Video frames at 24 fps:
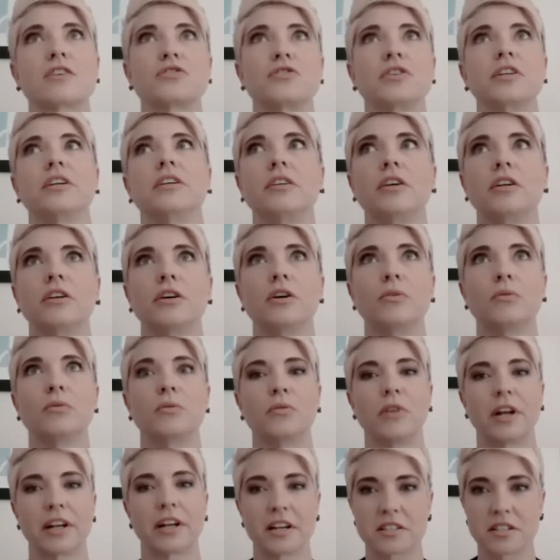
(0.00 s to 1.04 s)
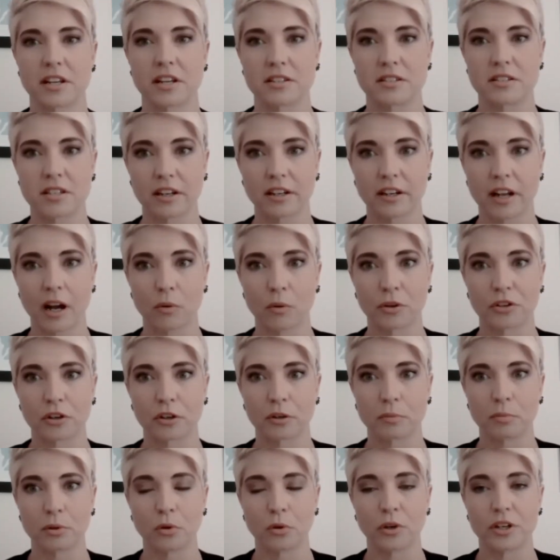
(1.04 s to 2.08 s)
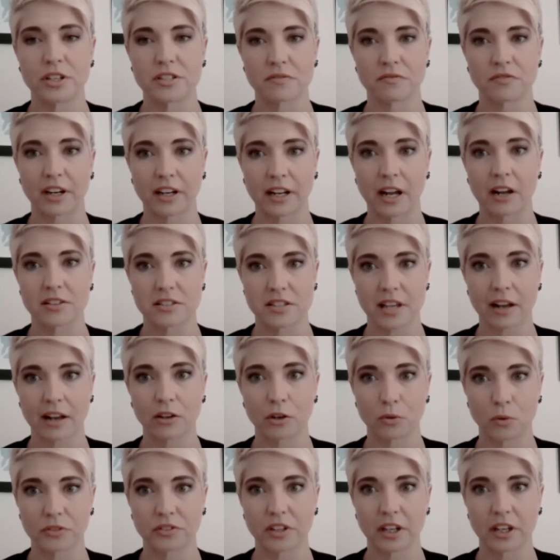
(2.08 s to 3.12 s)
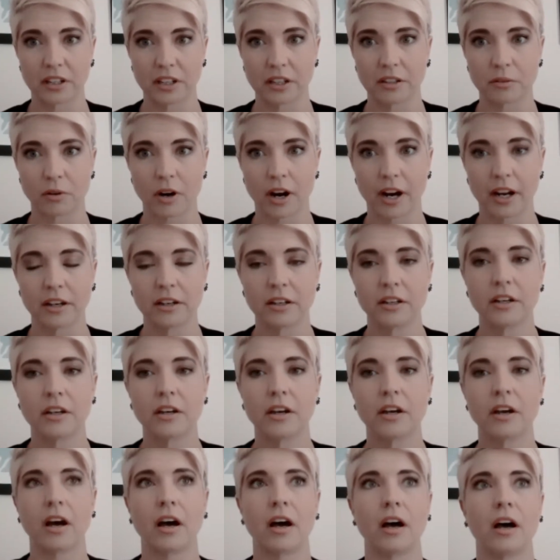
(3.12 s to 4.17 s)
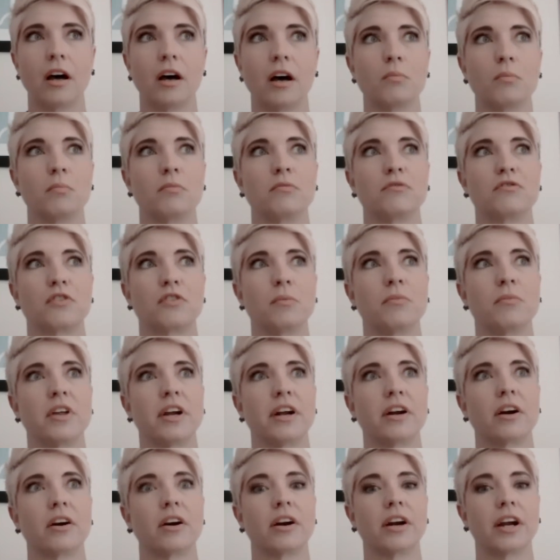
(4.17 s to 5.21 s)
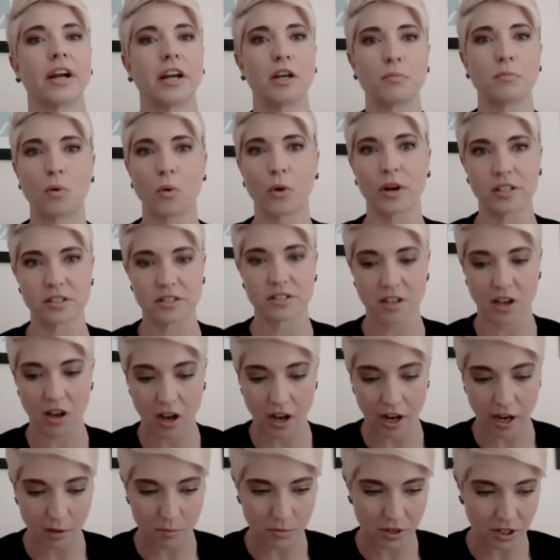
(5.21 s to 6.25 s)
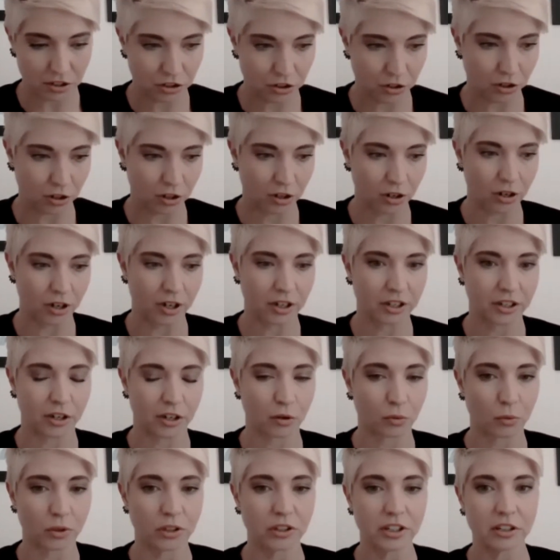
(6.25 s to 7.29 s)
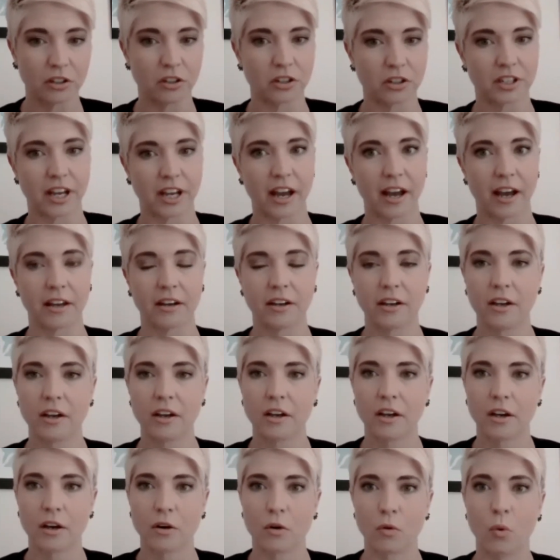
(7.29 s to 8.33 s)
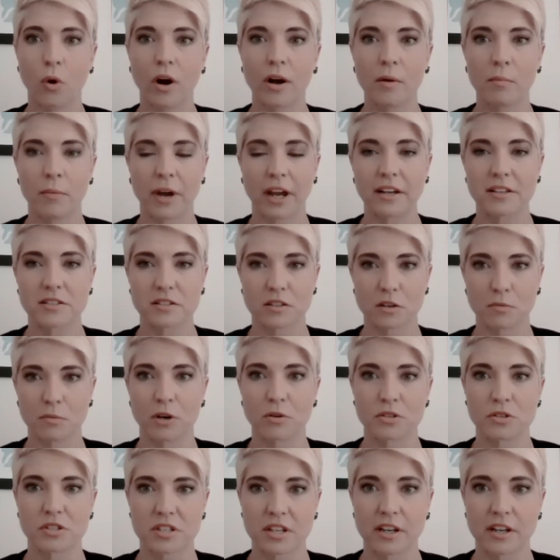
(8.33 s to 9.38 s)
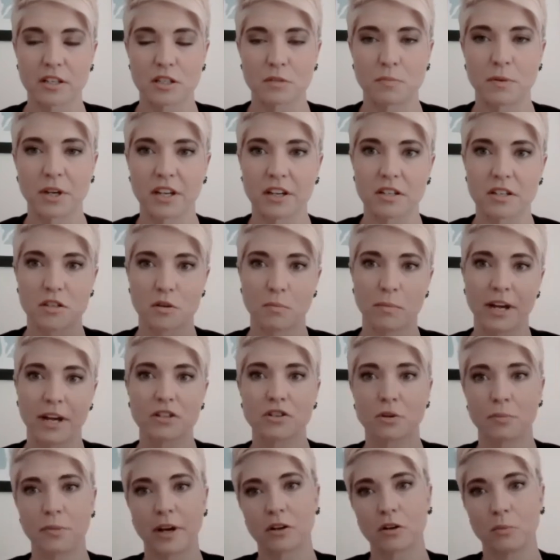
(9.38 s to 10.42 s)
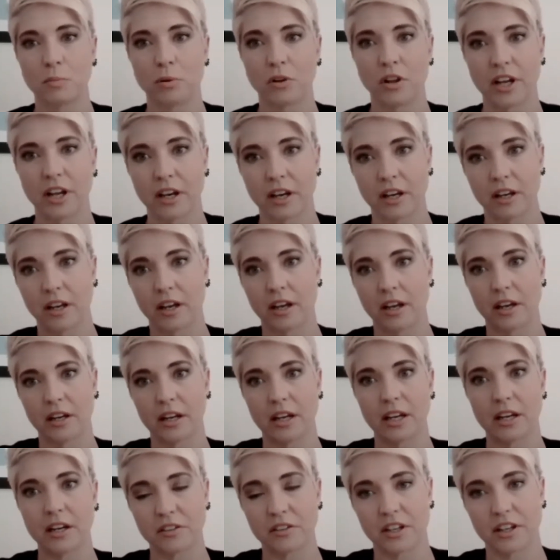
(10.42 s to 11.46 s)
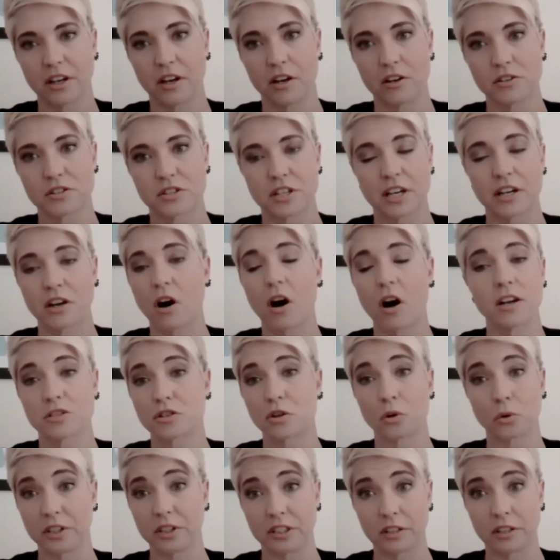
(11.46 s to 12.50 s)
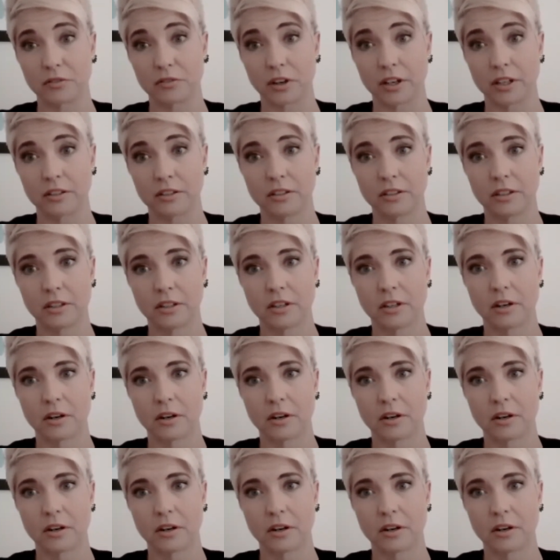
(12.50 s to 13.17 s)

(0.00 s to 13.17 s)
actually, like I said, sitting down with your employees and finding out exactly what they need, right? From there, any point in time, you're going to really look at what makes the most sense, because a major medical plan and anything else, they cost totally different,